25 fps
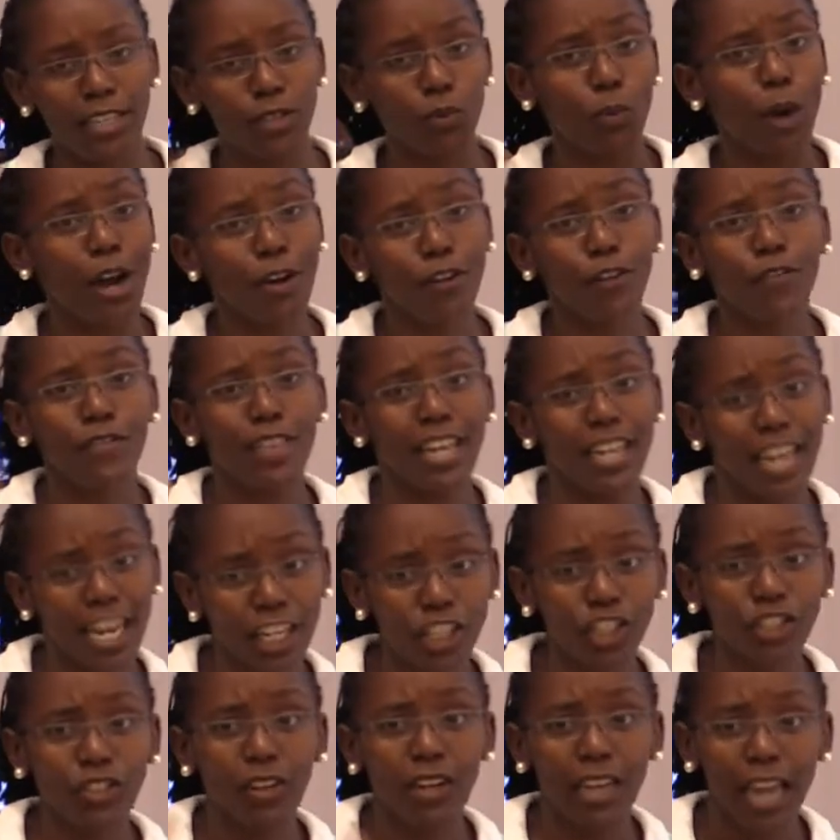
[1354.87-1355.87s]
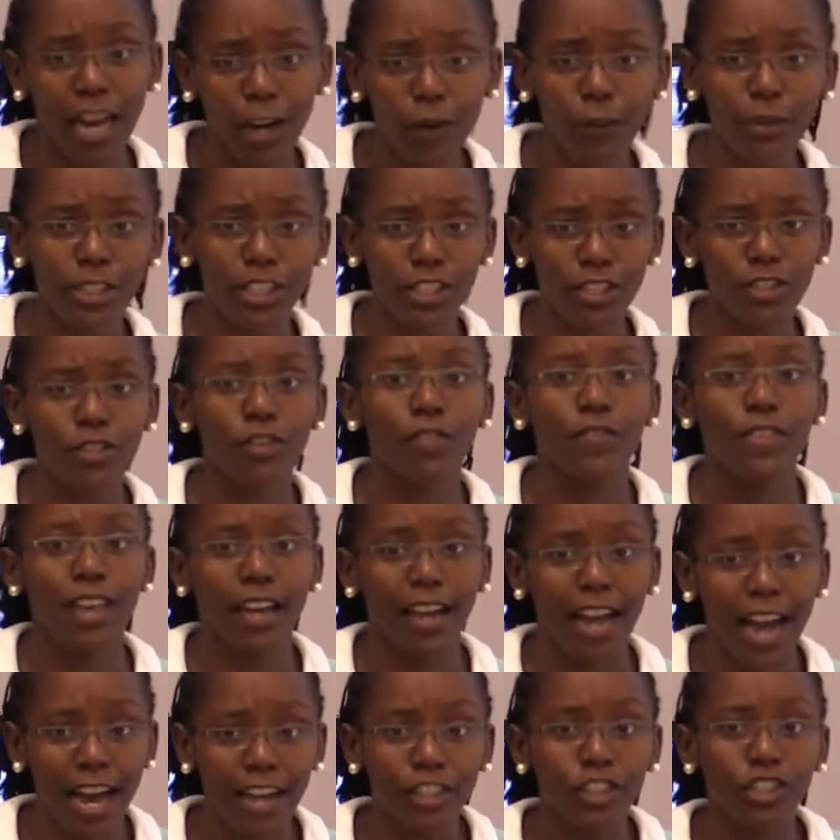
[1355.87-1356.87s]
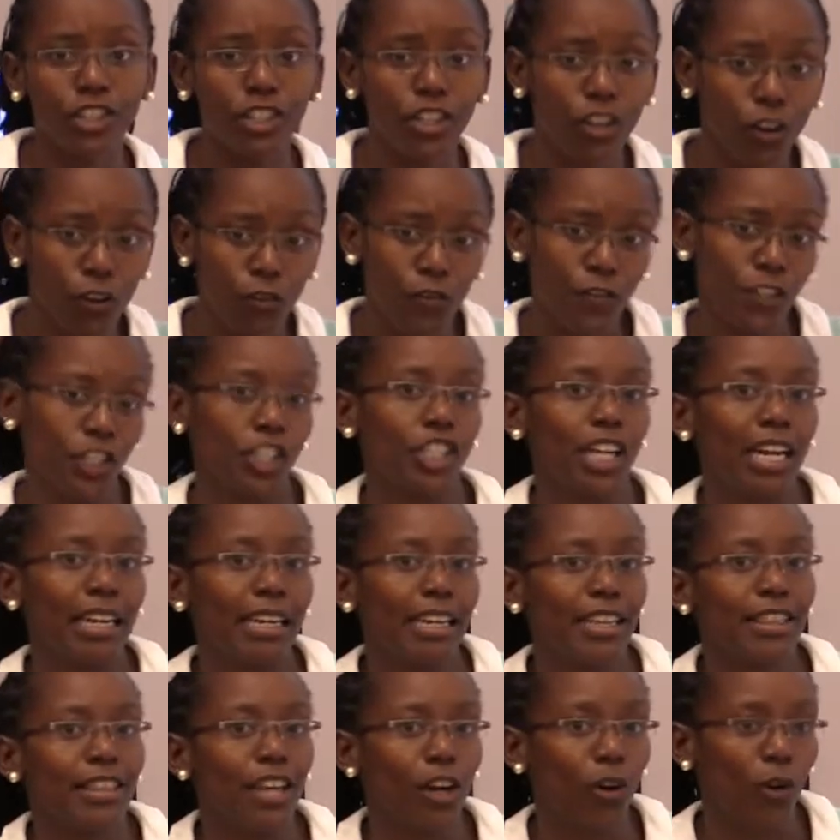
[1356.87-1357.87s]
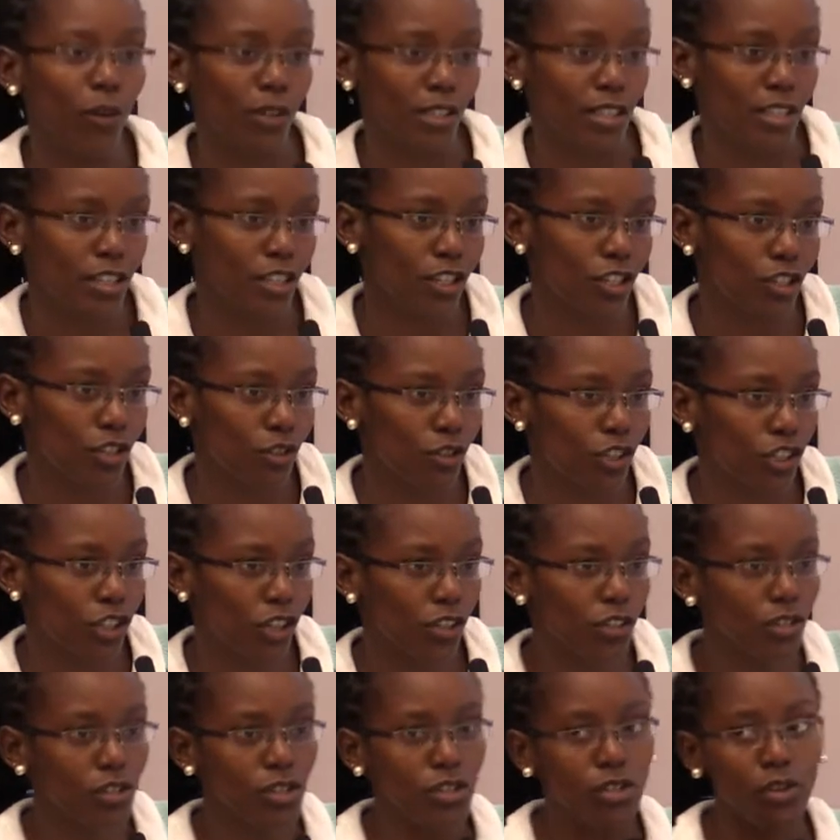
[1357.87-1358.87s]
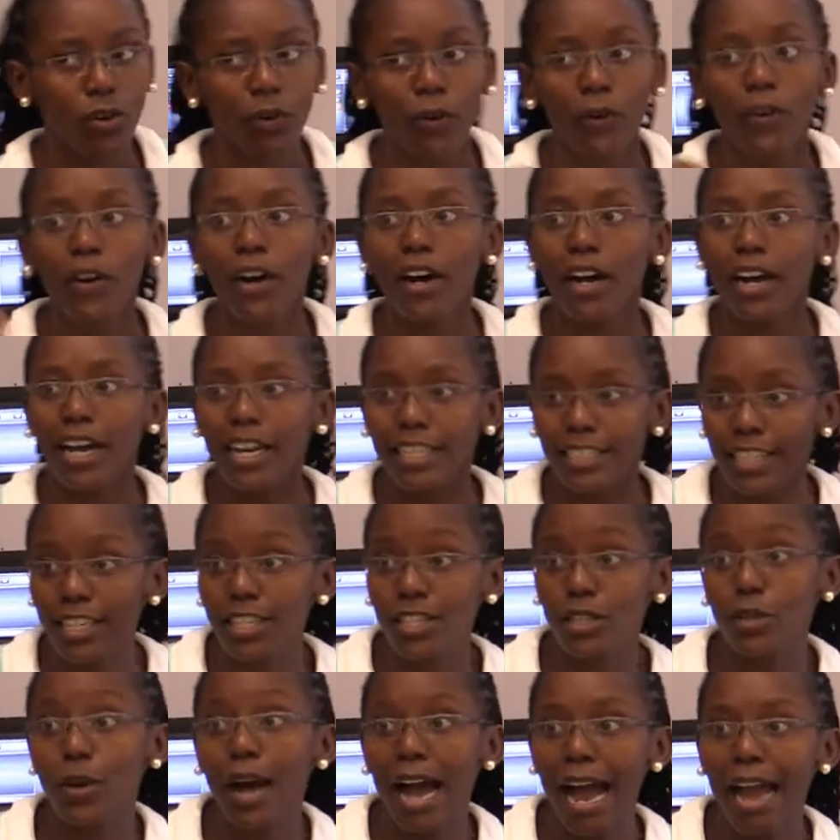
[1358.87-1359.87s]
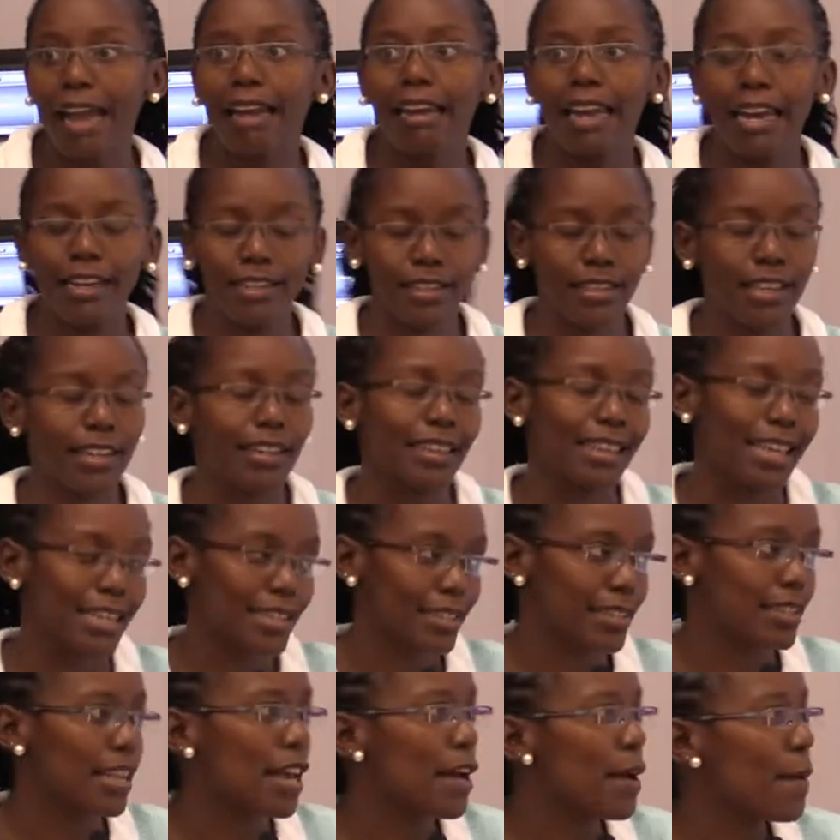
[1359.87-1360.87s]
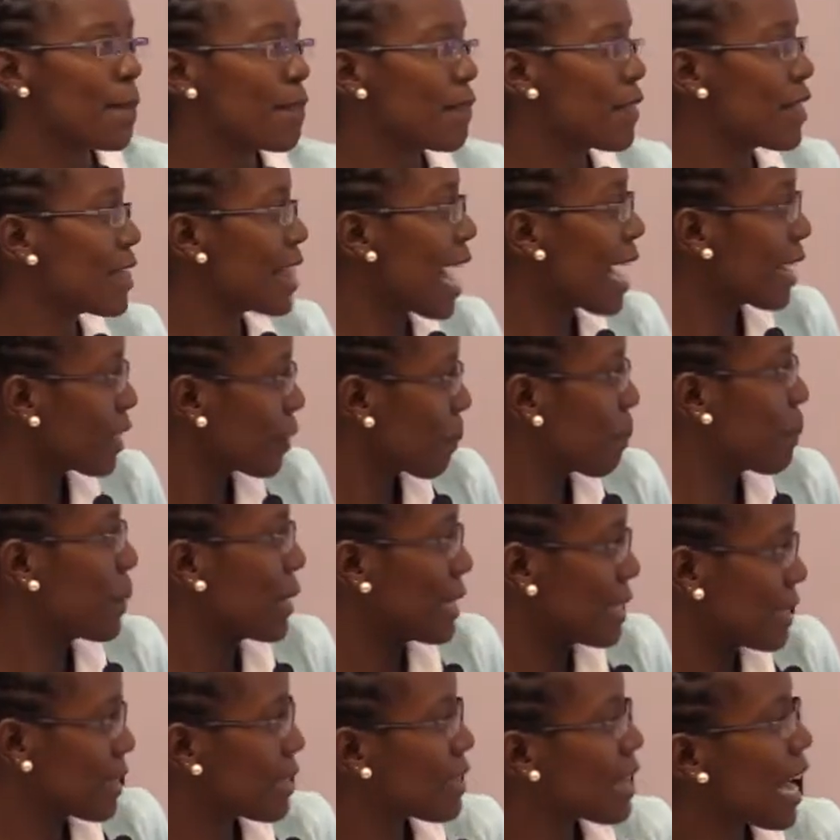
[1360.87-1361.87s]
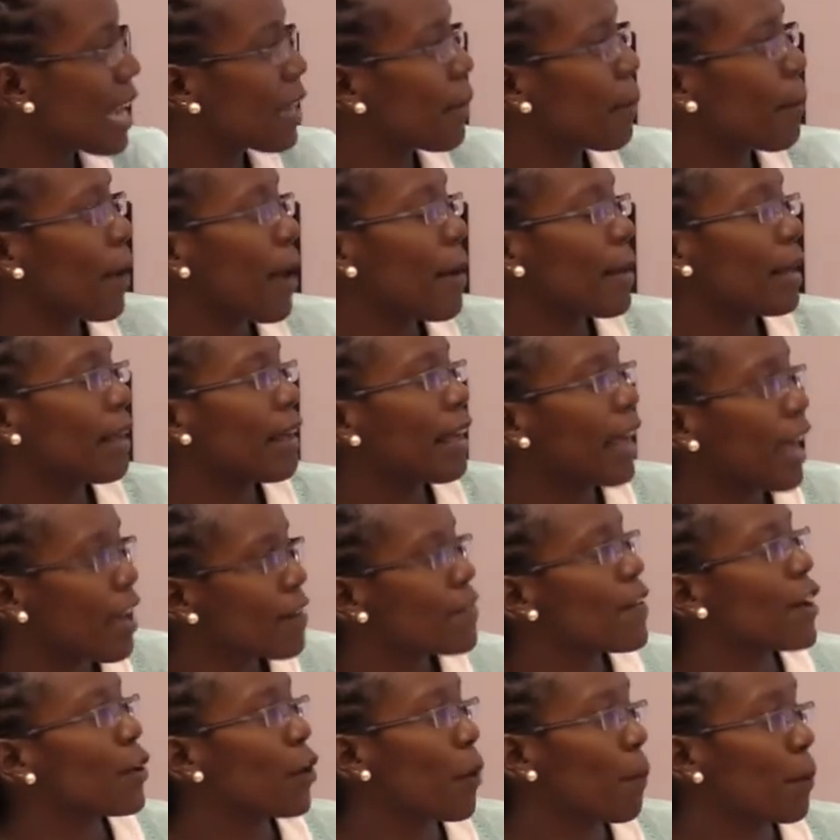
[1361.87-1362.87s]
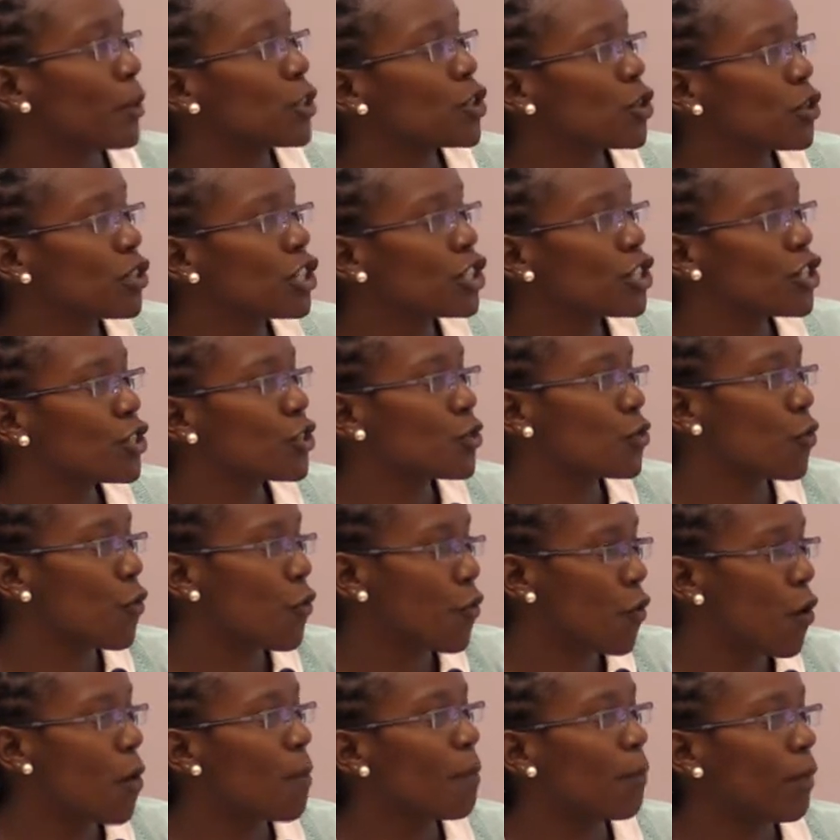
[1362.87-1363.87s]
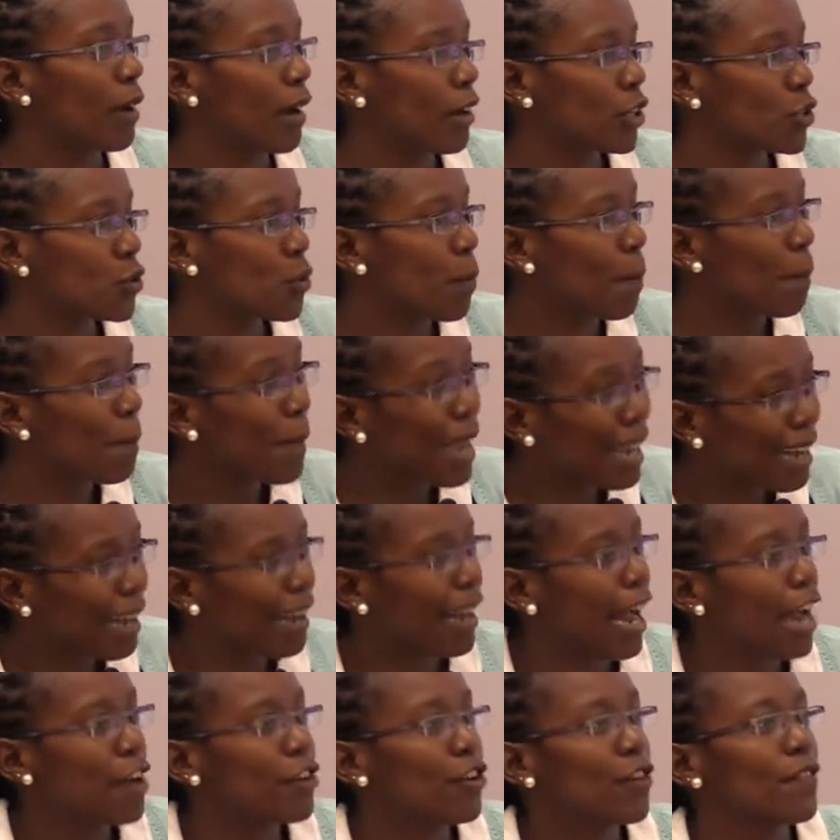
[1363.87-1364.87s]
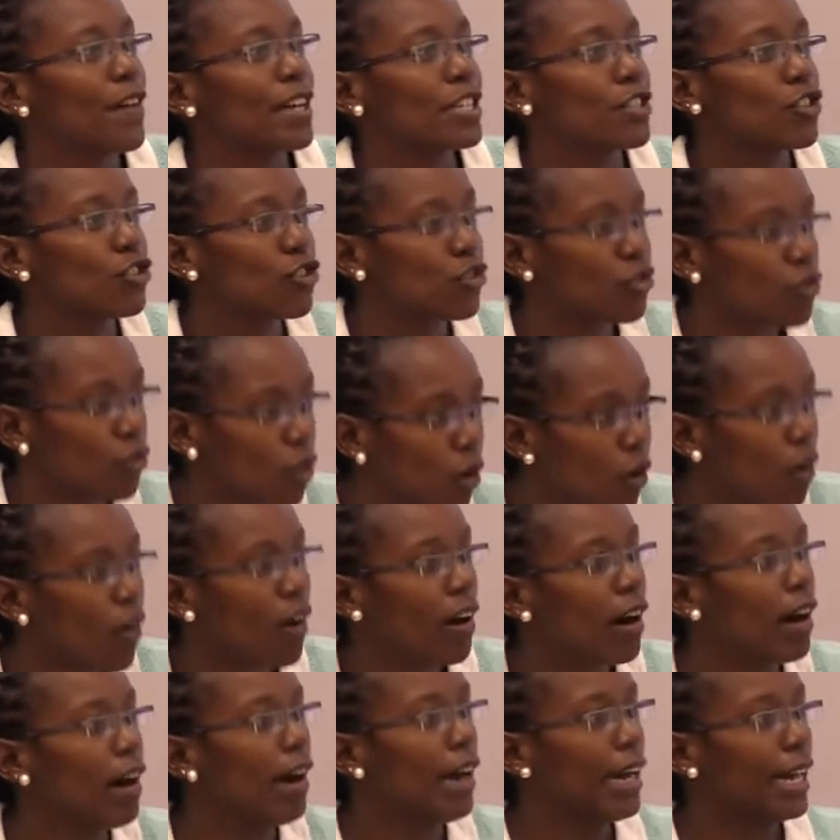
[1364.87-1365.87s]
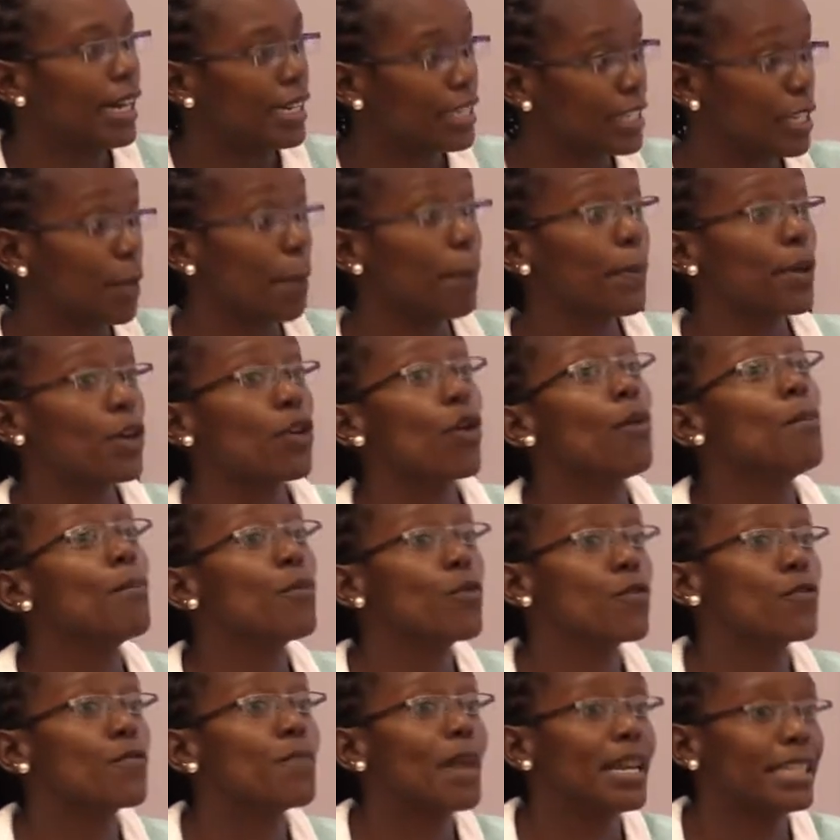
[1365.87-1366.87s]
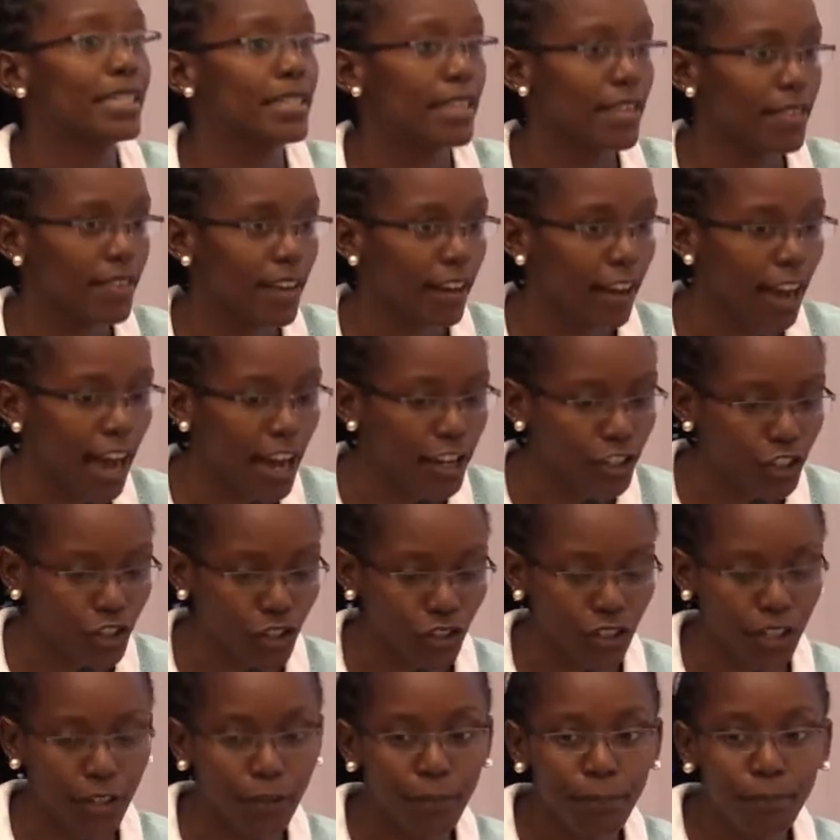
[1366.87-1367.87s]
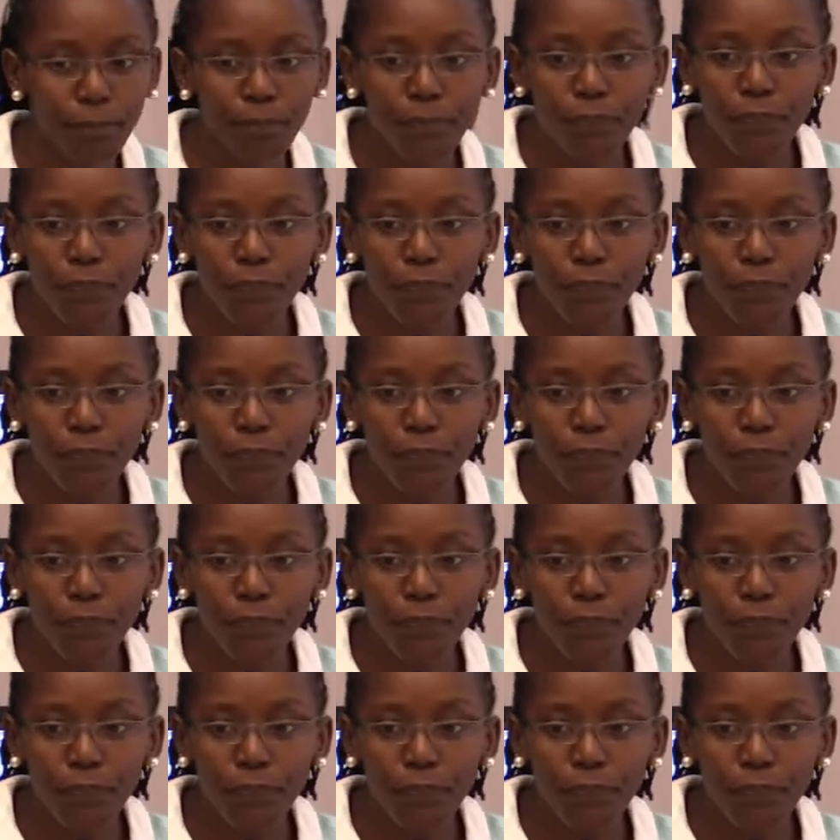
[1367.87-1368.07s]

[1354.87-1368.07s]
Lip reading: one of the national languages of the country officially in the constitution. So just to highlight that that gave an opportunity to make kind of a strong DPO movement in the country.